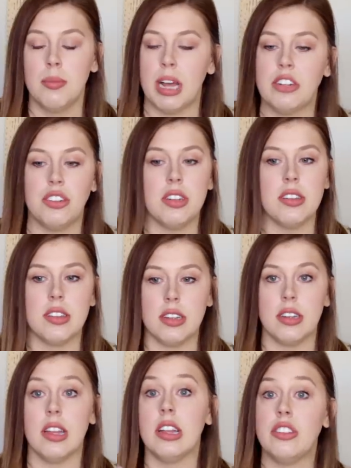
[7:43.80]
patches
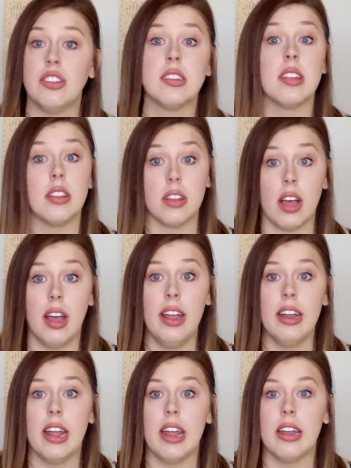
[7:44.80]
and it's just a
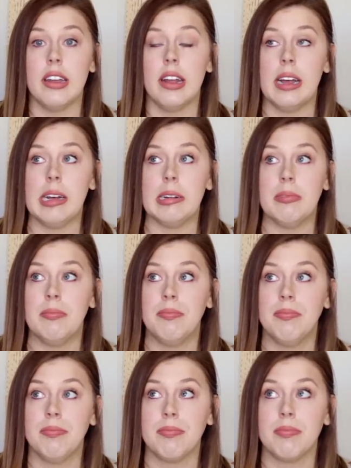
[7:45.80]
lot and um,
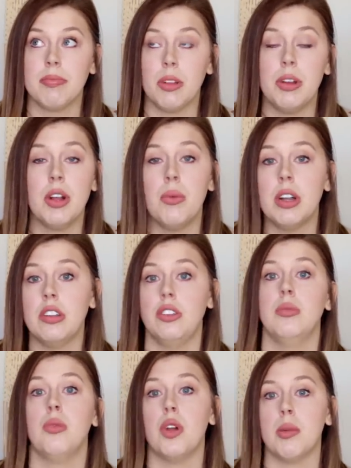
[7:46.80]
we don't want to
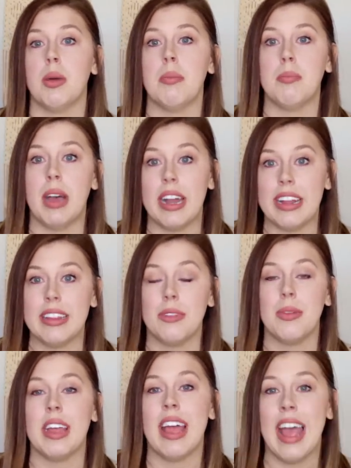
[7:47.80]
do more to my body than
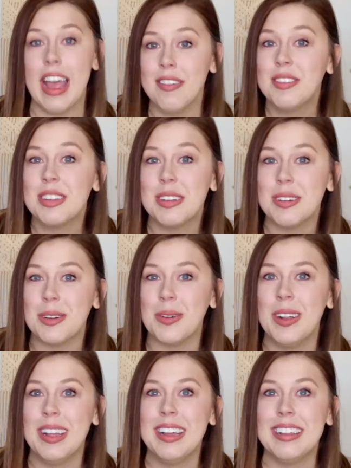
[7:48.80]
we have to
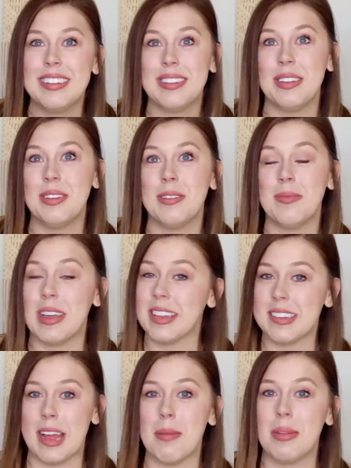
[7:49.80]
to make
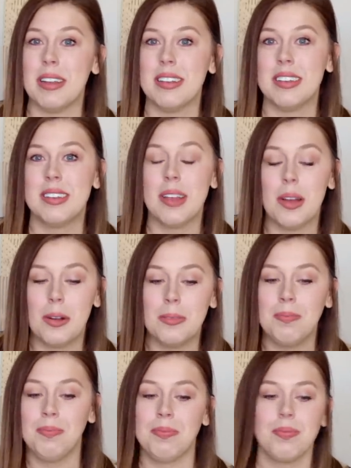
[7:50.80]
this happen.
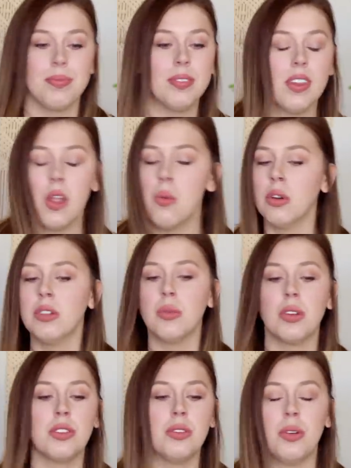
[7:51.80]
So we're, we're,